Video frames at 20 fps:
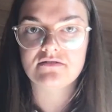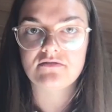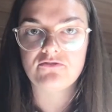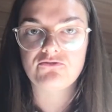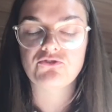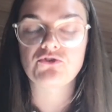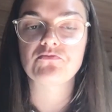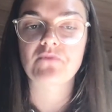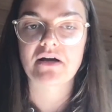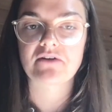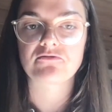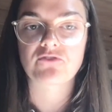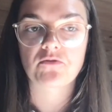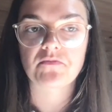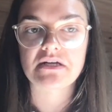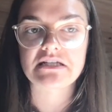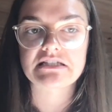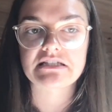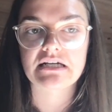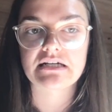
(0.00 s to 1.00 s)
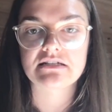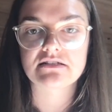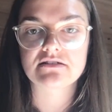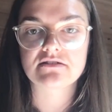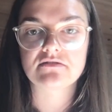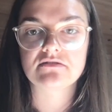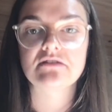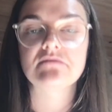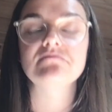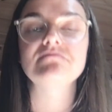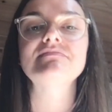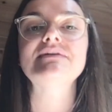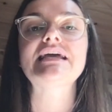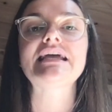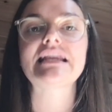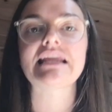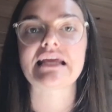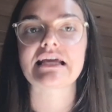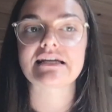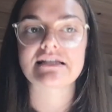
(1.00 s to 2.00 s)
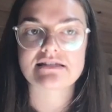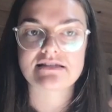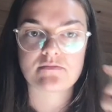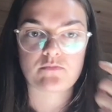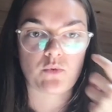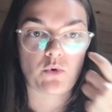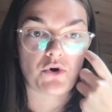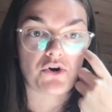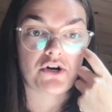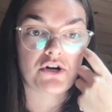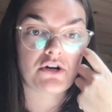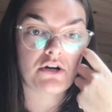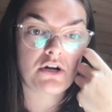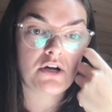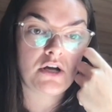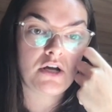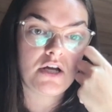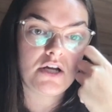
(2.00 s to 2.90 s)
for my side. The meaning is important.